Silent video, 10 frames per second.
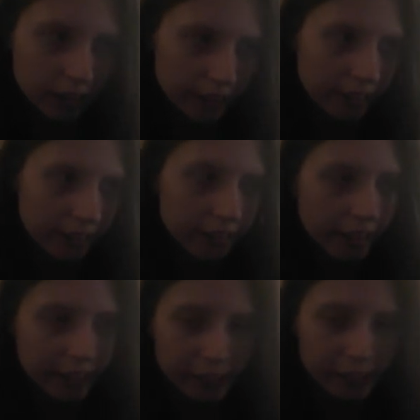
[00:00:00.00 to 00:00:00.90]
and then
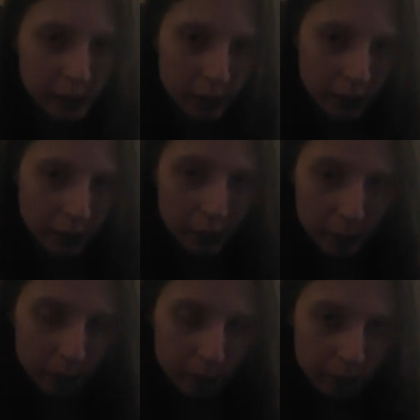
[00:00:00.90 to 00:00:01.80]
I
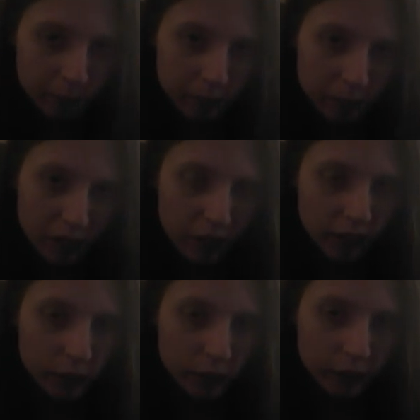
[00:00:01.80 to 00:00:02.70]

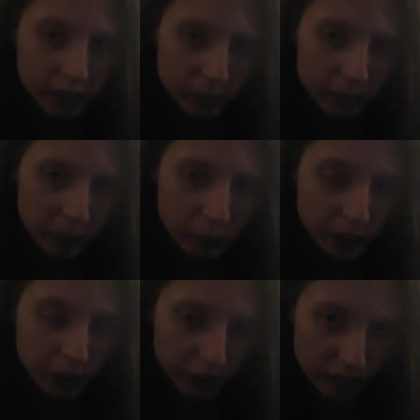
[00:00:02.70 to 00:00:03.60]
found all these memes
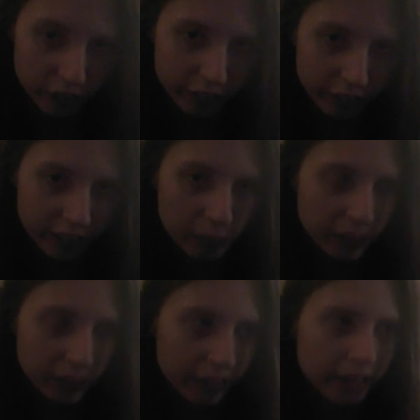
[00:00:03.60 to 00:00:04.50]
on Instagram
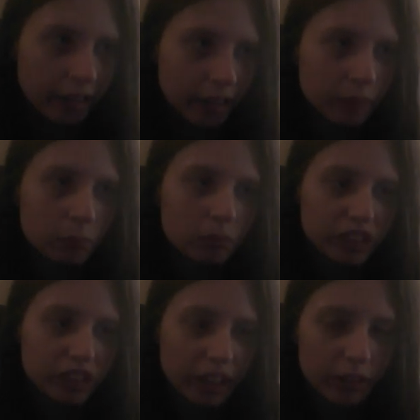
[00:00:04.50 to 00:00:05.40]
and then I
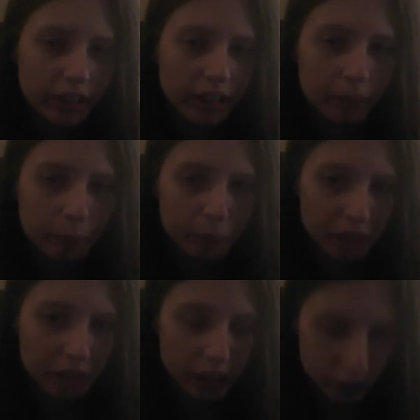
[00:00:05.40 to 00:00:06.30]
shelled it
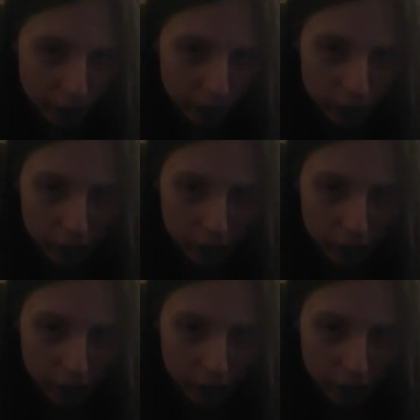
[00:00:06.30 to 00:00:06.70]
into